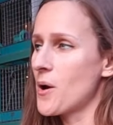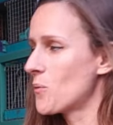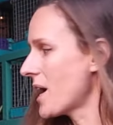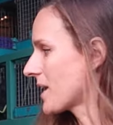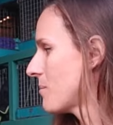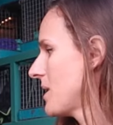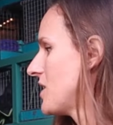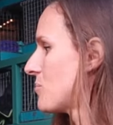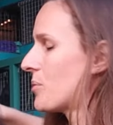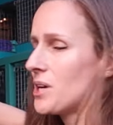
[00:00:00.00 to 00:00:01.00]
I
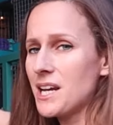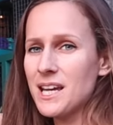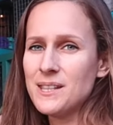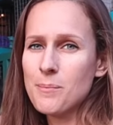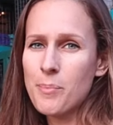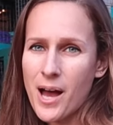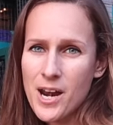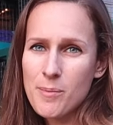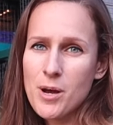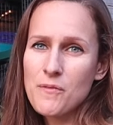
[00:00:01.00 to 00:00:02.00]
recommend putting in the
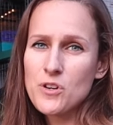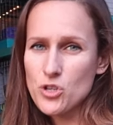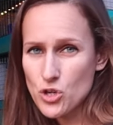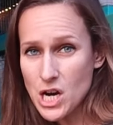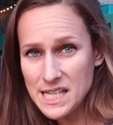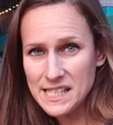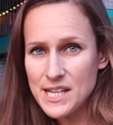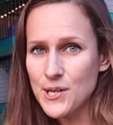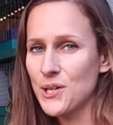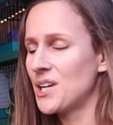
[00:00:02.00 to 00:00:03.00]
bottom of your trays
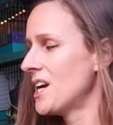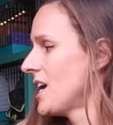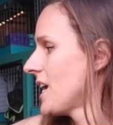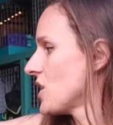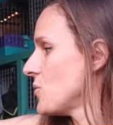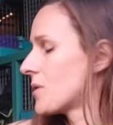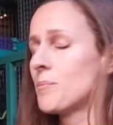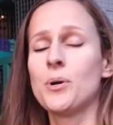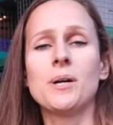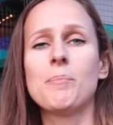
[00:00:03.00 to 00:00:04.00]
here you
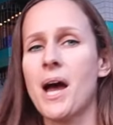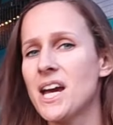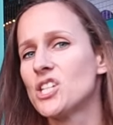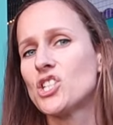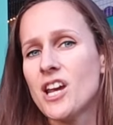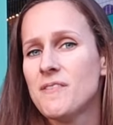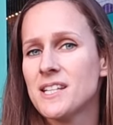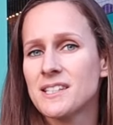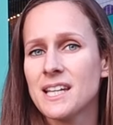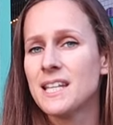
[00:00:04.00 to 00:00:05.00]
can put pine
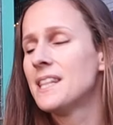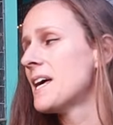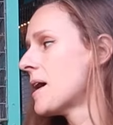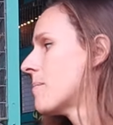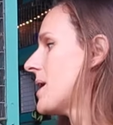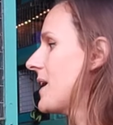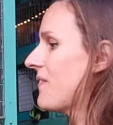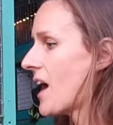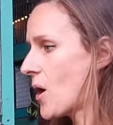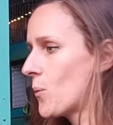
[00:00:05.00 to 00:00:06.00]
shavings in them
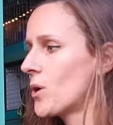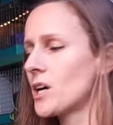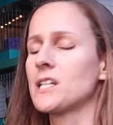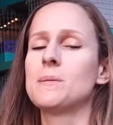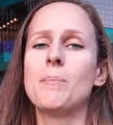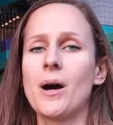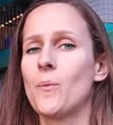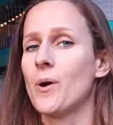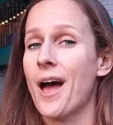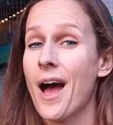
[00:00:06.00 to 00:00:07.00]
and that works,
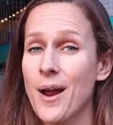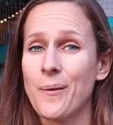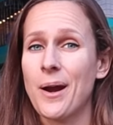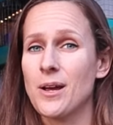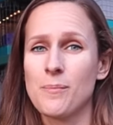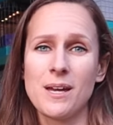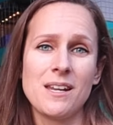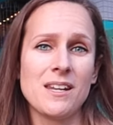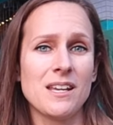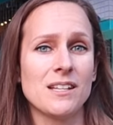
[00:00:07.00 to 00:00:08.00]
but what I
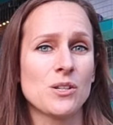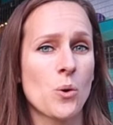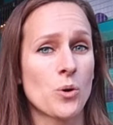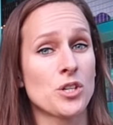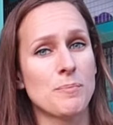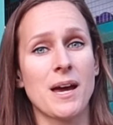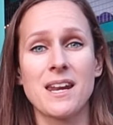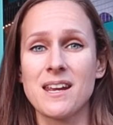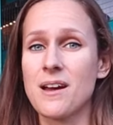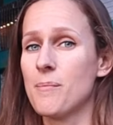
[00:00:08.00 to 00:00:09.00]
recommend is horse
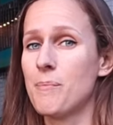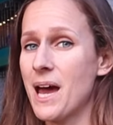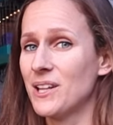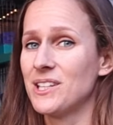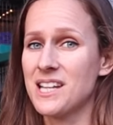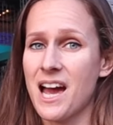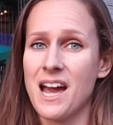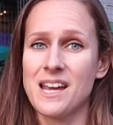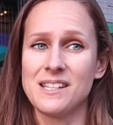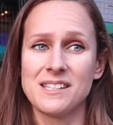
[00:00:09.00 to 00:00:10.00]
bedding
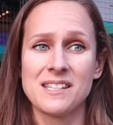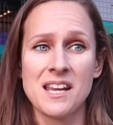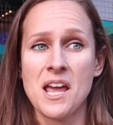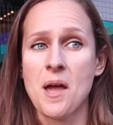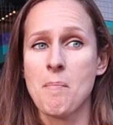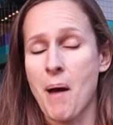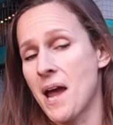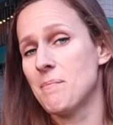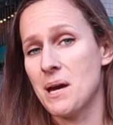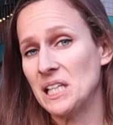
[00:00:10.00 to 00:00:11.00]
pelletized
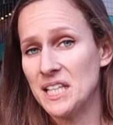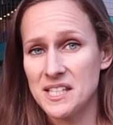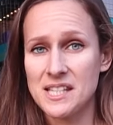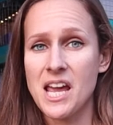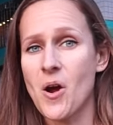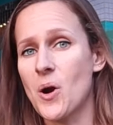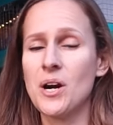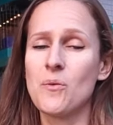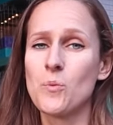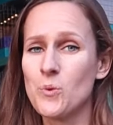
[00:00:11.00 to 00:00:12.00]
pine pellets. They
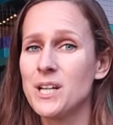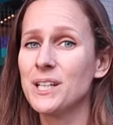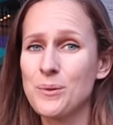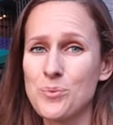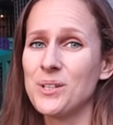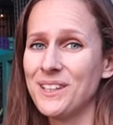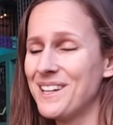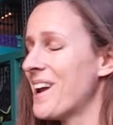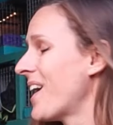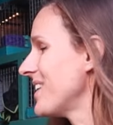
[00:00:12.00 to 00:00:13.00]
are really, really
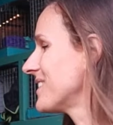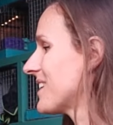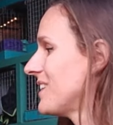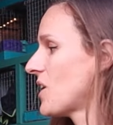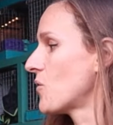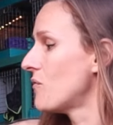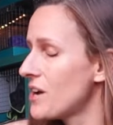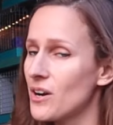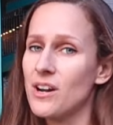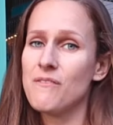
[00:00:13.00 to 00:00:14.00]
nice and they're
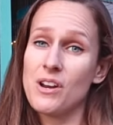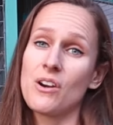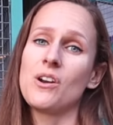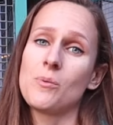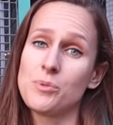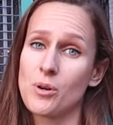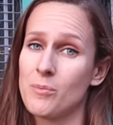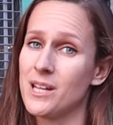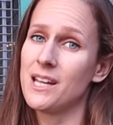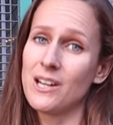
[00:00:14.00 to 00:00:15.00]
very, very
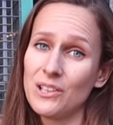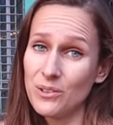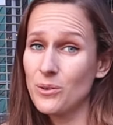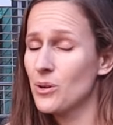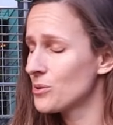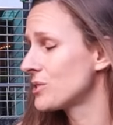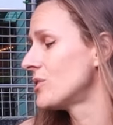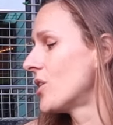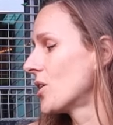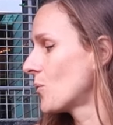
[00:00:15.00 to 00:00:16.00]
absorbent and a little goes a
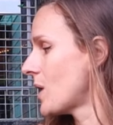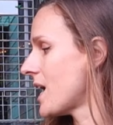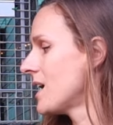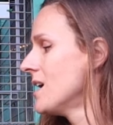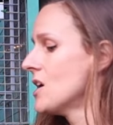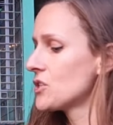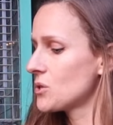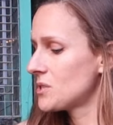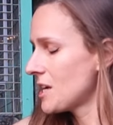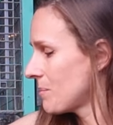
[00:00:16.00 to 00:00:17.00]
long way.
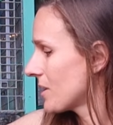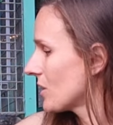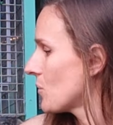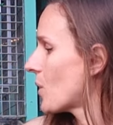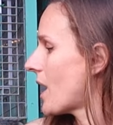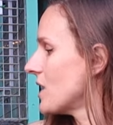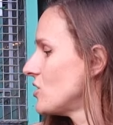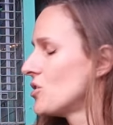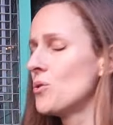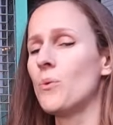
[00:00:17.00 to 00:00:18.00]
So typically what I
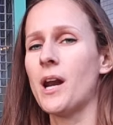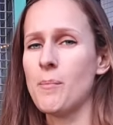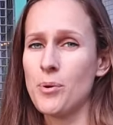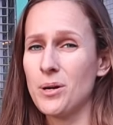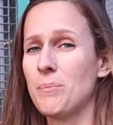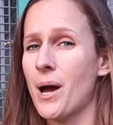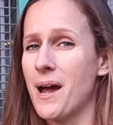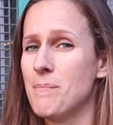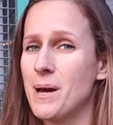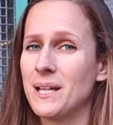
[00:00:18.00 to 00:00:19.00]
do when I put
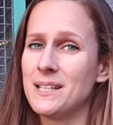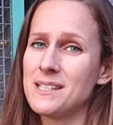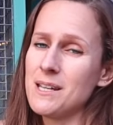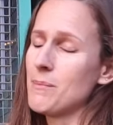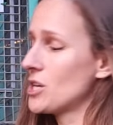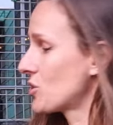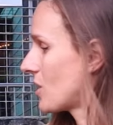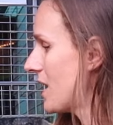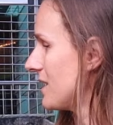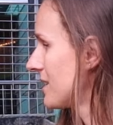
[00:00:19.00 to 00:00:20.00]
pine pellets in my
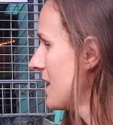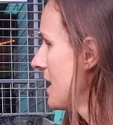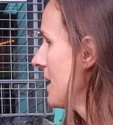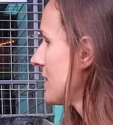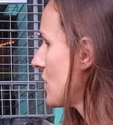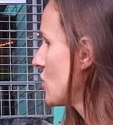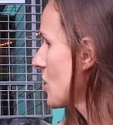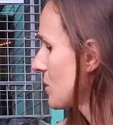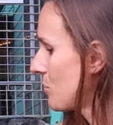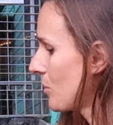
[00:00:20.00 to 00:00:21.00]
trays is I
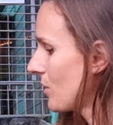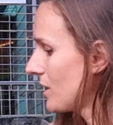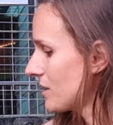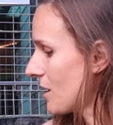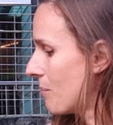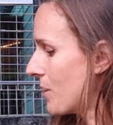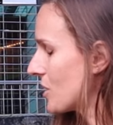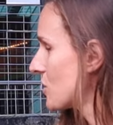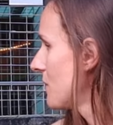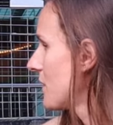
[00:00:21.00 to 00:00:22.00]
just put a
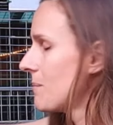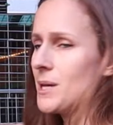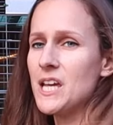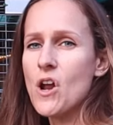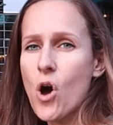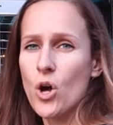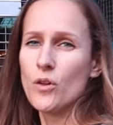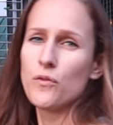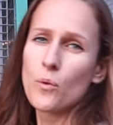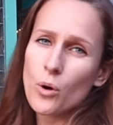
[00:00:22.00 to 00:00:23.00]
bunch of them in
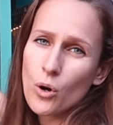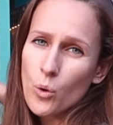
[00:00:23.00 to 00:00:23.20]
all four